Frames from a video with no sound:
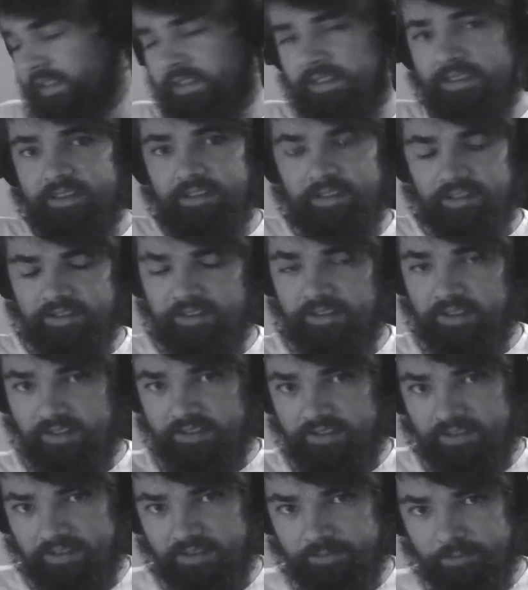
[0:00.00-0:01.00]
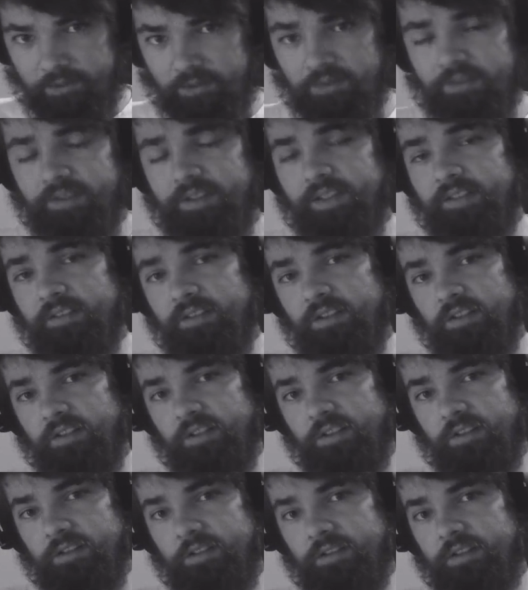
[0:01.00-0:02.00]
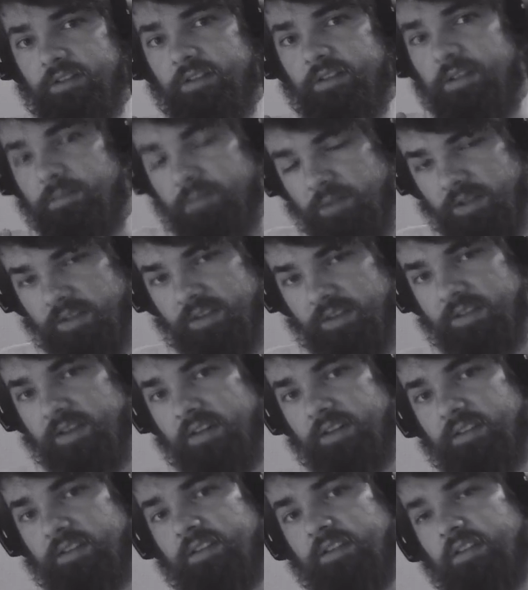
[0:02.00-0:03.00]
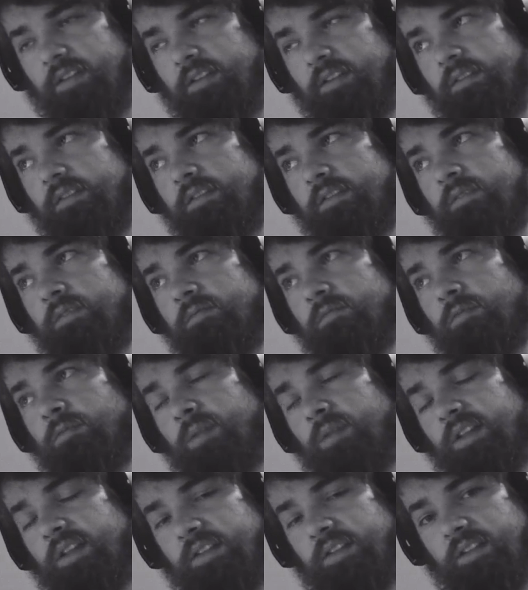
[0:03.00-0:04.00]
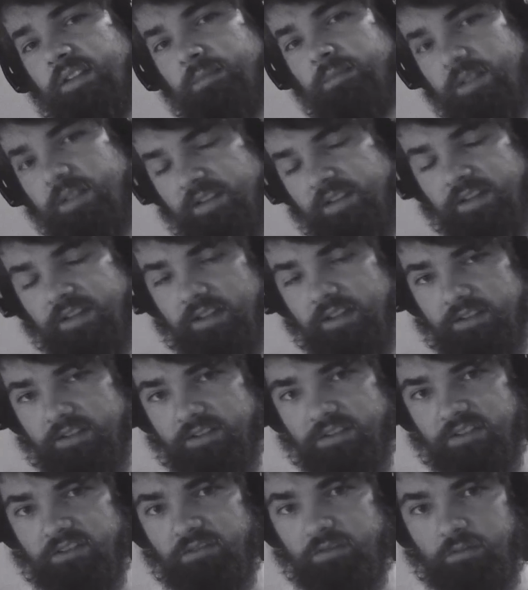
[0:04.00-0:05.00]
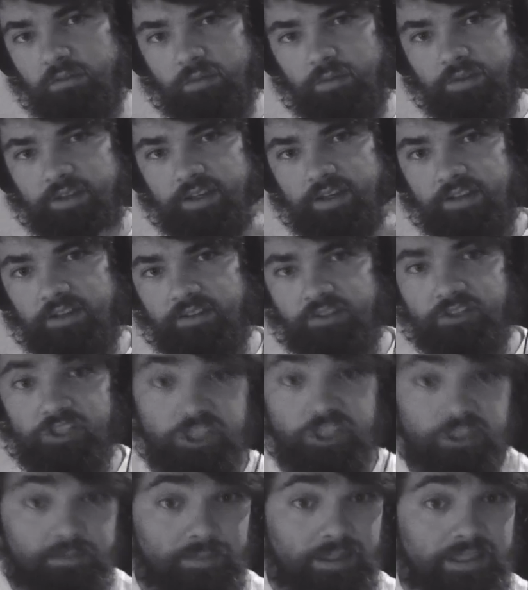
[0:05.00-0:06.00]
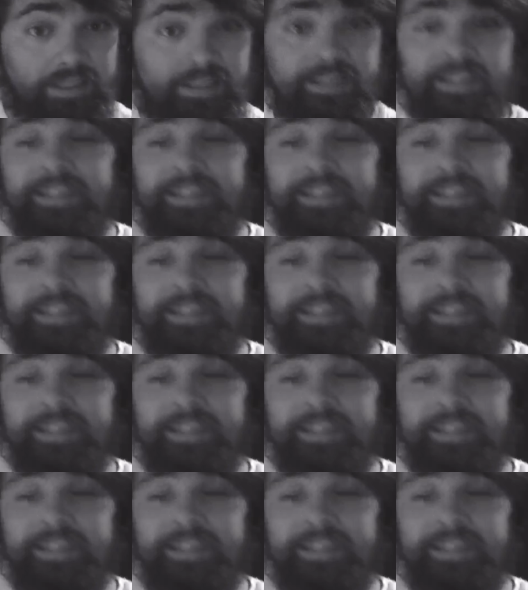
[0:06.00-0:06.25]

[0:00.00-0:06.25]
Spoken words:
got the text assembled. I started inputting the text and replacing the missing characters with what the character should be.